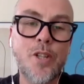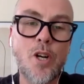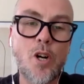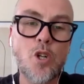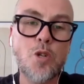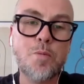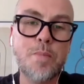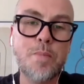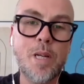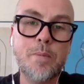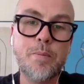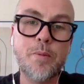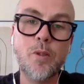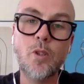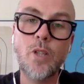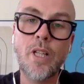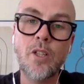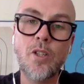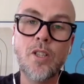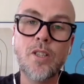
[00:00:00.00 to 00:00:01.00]
people
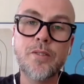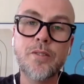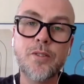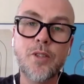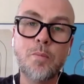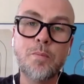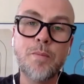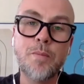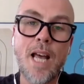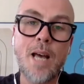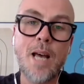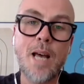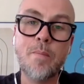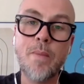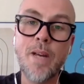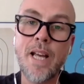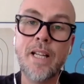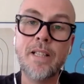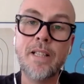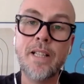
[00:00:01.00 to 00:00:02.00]
and learn from them
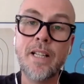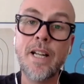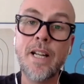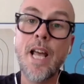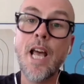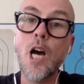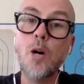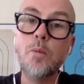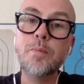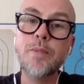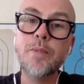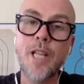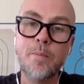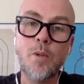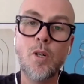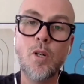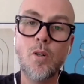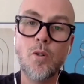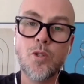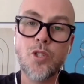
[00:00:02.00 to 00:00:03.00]
and help them
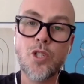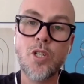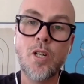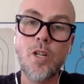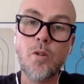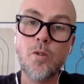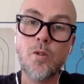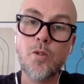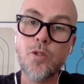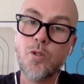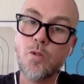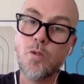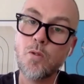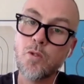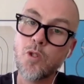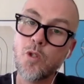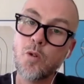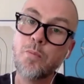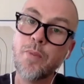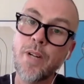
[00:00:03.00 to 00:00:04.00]
also to
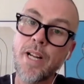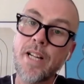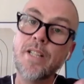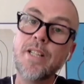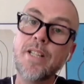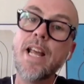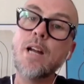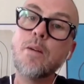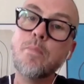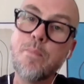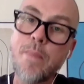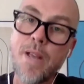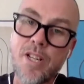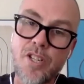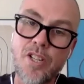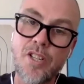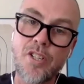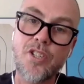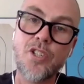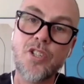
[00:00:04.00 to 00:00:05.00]
bring their
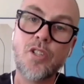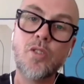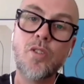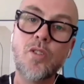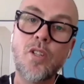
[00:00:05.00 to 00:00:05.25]
message across.